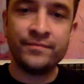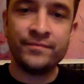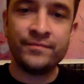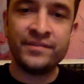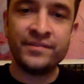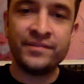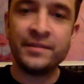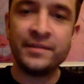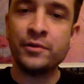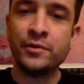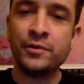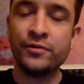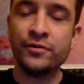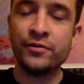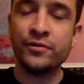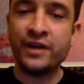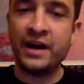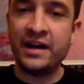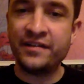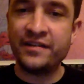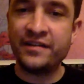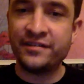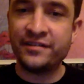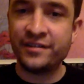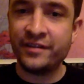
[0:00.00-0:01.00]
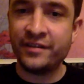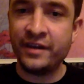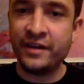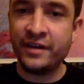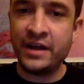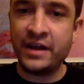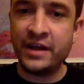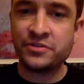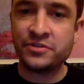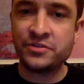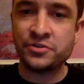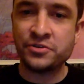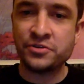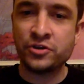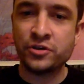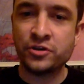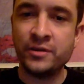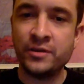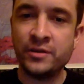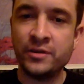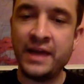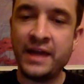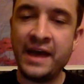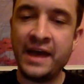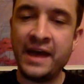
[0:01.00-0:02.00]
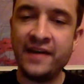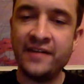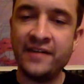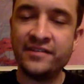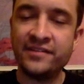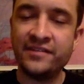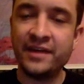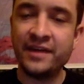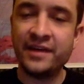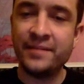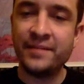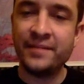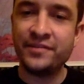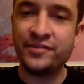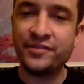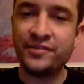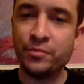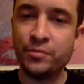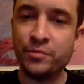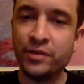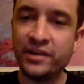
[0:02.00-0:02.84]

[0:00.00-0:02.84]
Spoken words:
similar thoughts to the national tournament as Mr.